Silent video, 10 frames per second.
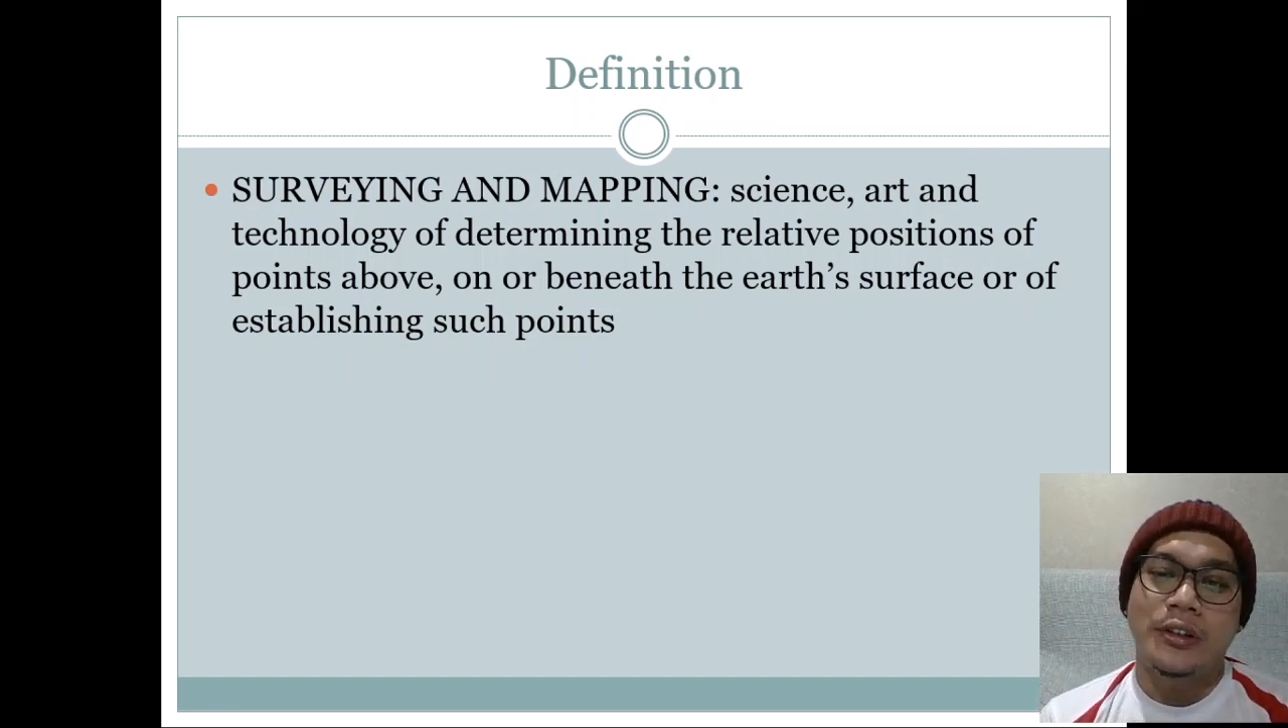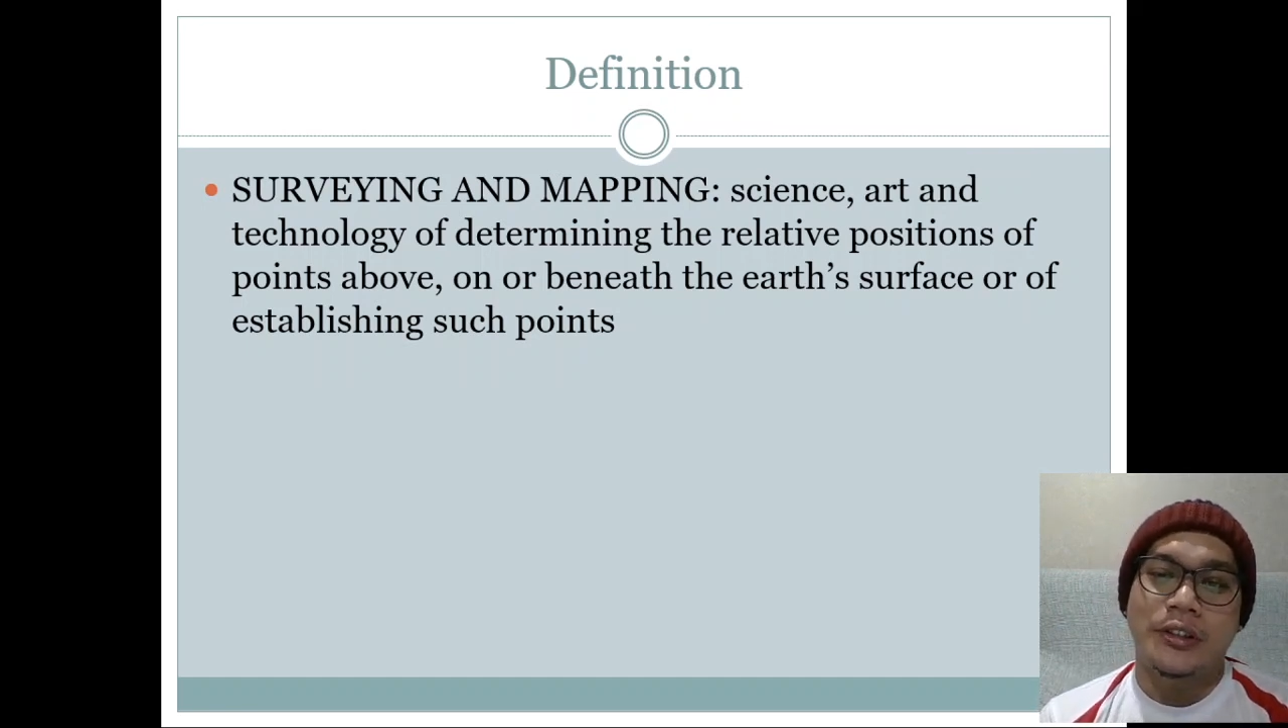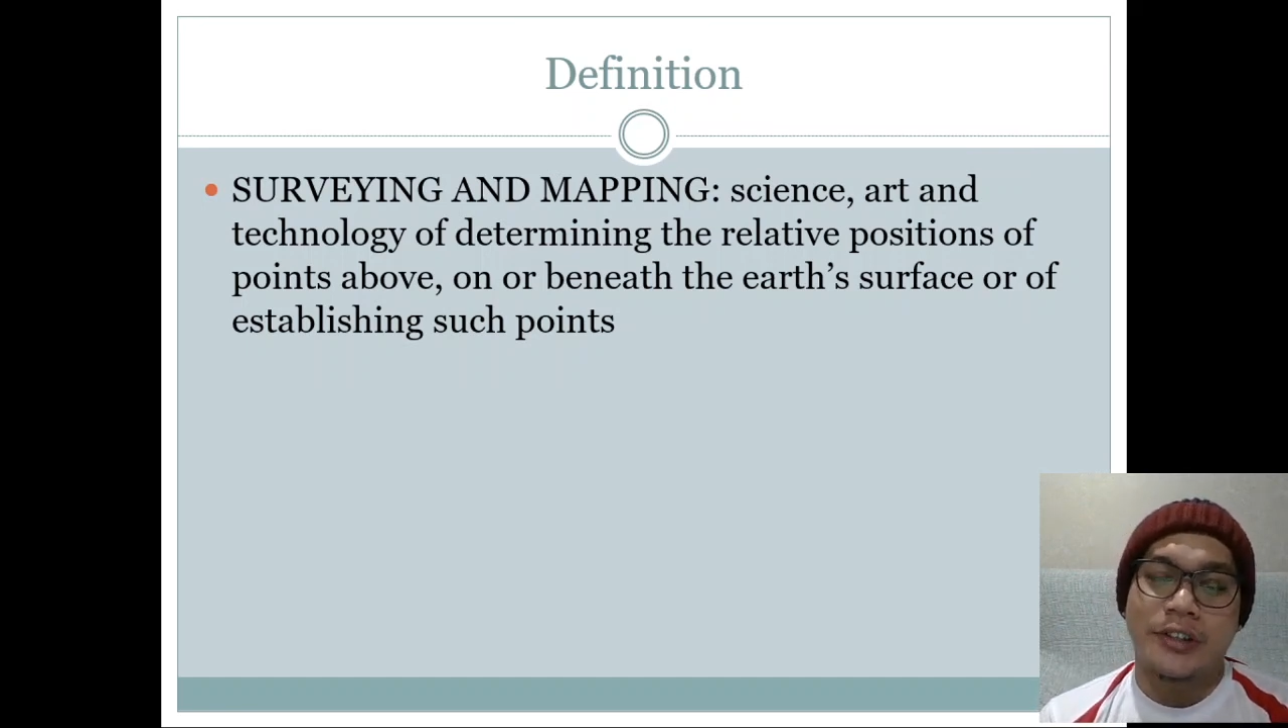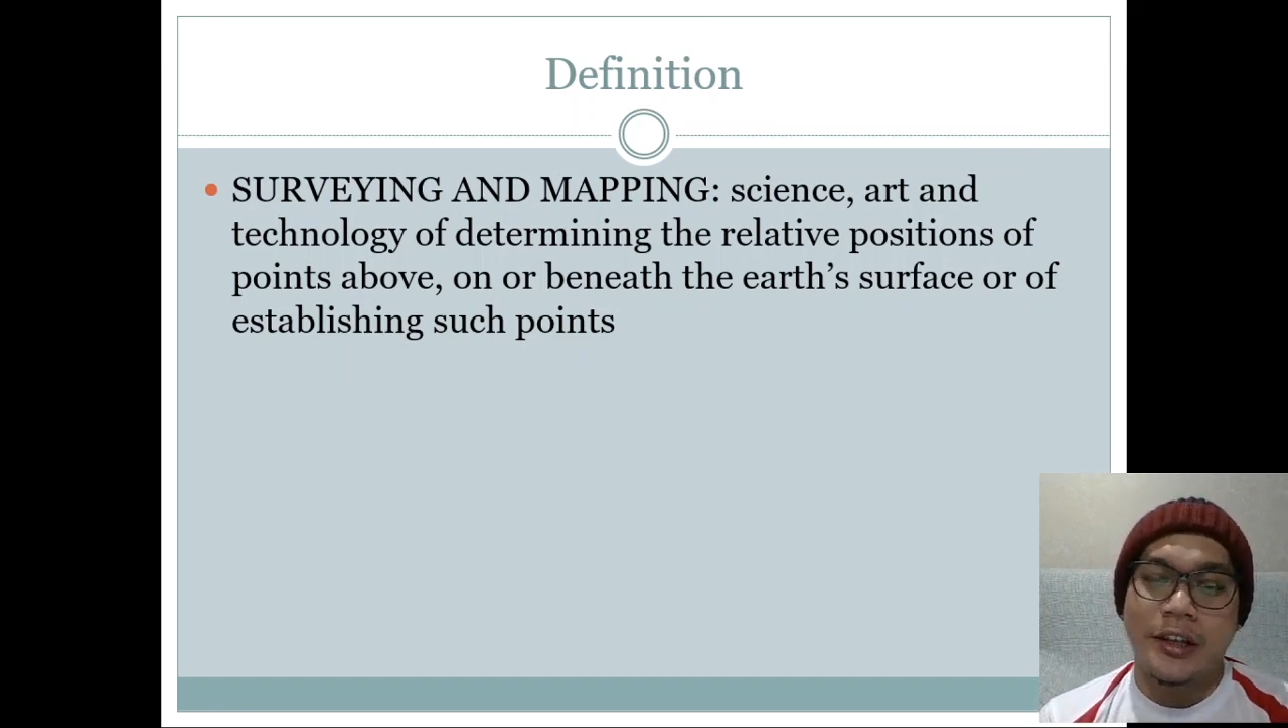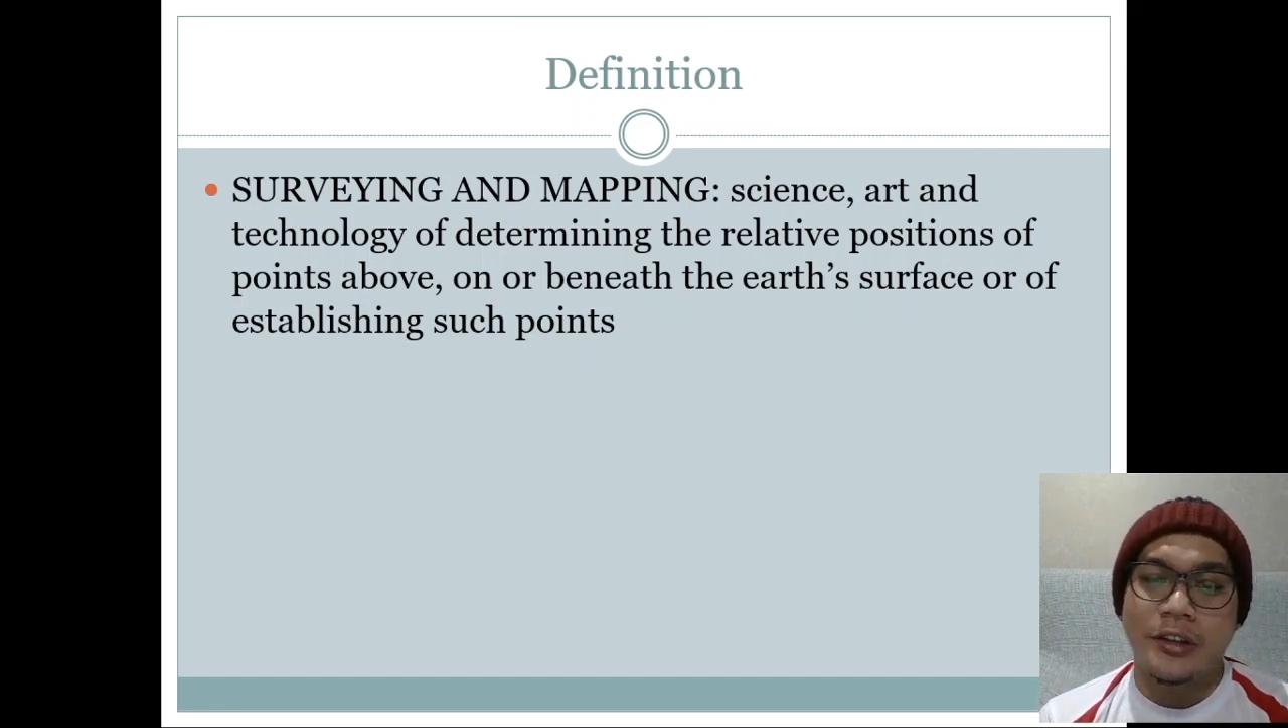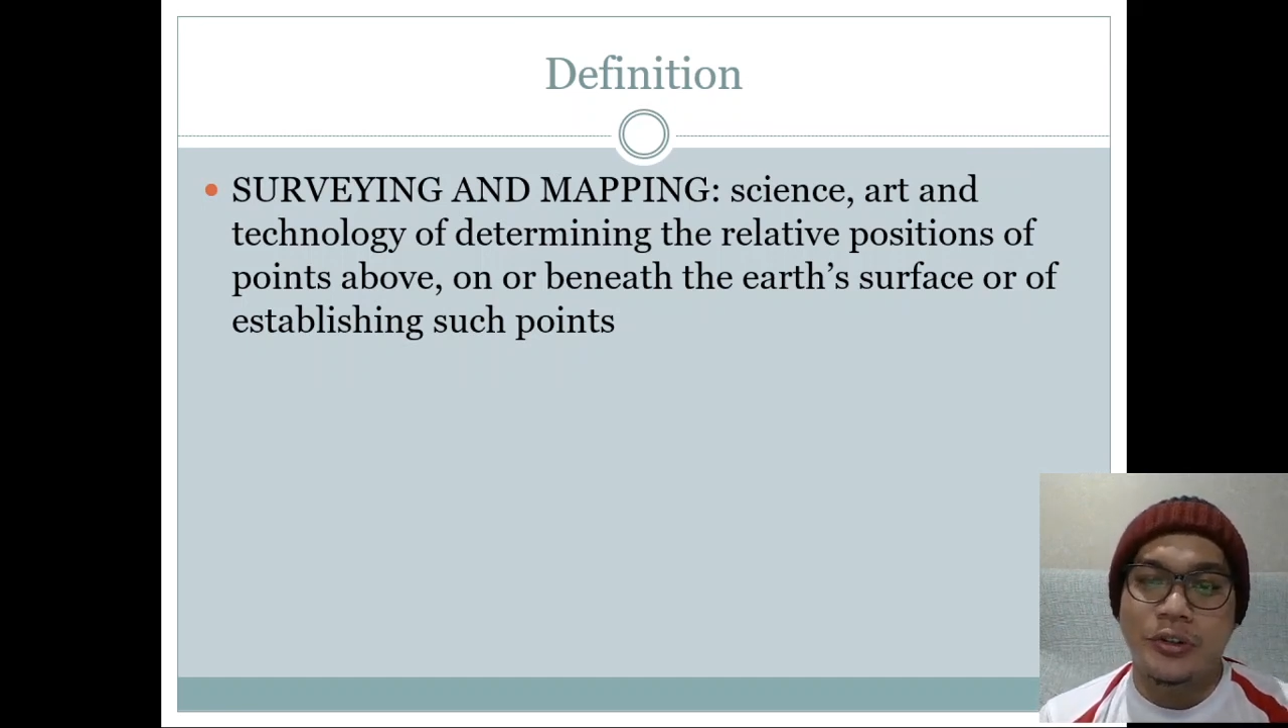trying